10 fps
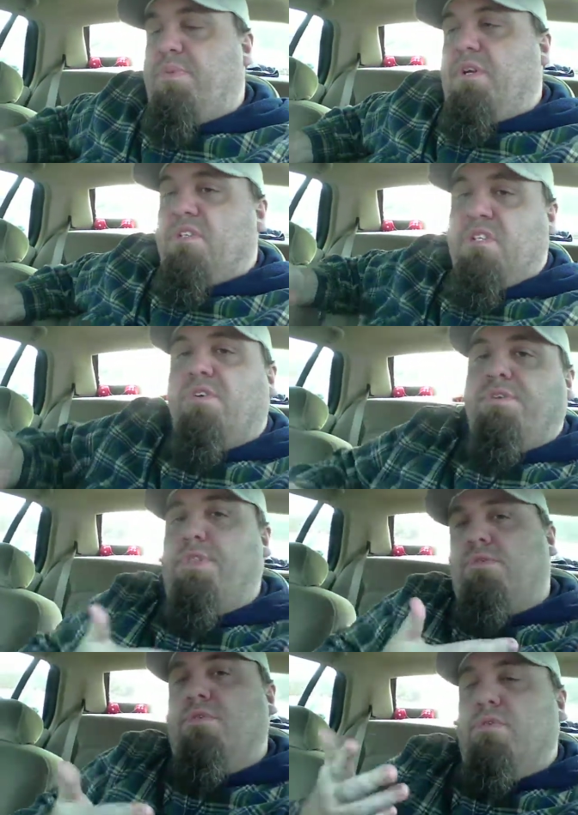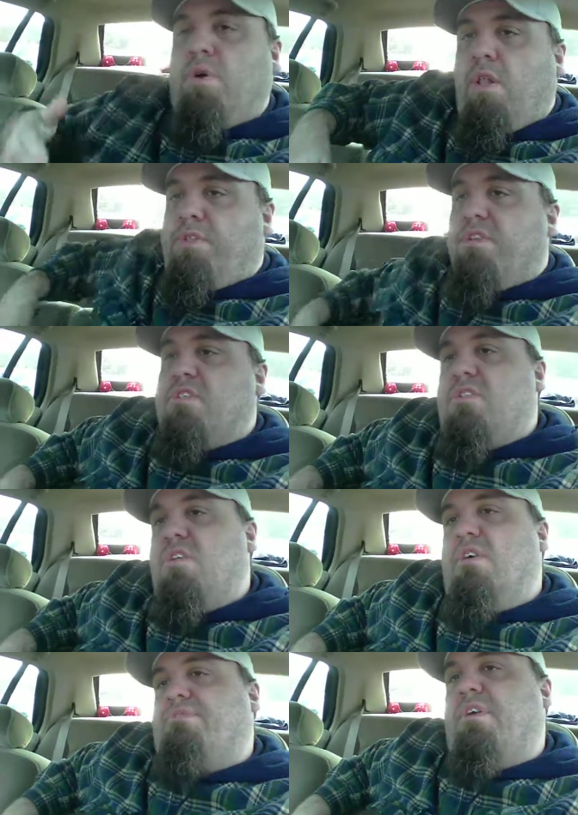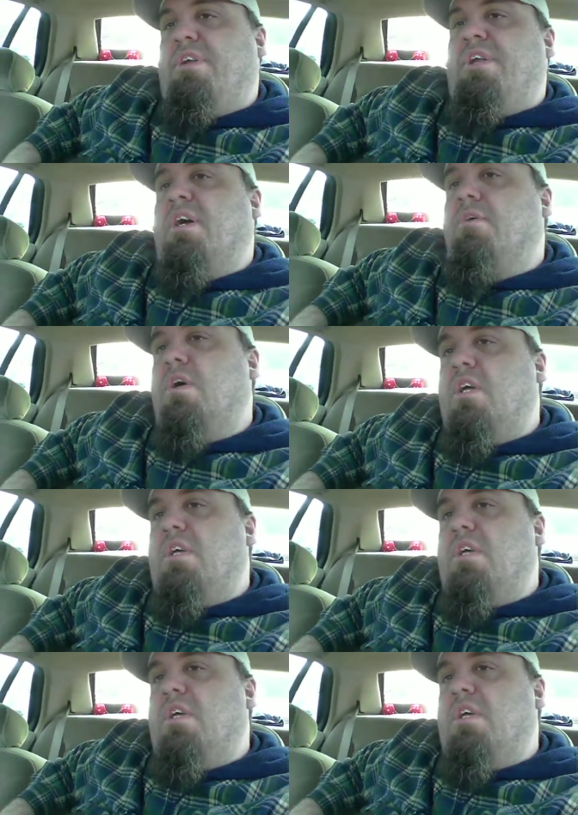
because he's going through all of this stuff right now,